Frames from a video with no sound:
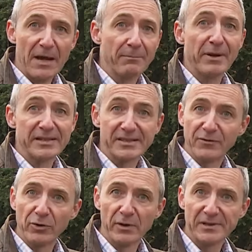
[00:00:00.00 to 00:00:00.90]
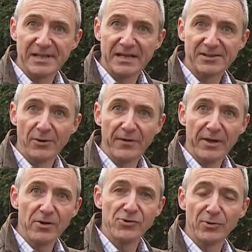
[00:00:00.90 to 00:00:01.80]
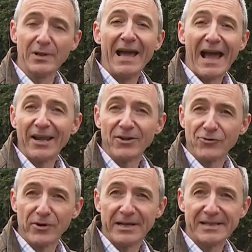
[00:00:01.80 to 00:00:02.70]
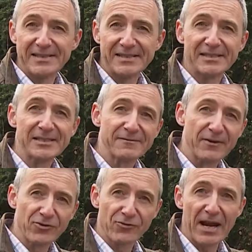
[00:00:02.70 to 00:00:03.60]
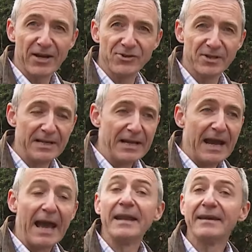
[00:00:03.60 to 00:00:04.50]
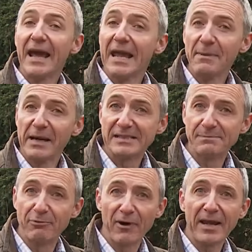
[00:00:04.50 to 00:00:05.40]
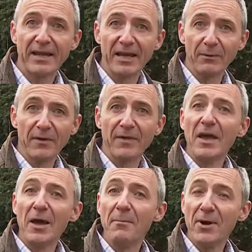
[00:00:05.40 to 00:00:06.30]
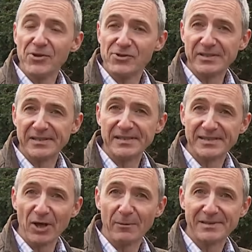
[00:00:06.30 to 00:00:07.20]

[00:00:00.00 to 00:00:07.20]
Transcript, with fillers: Plus, of course, there's all the usual electronic assistance for traction and ABS braking with emergency stop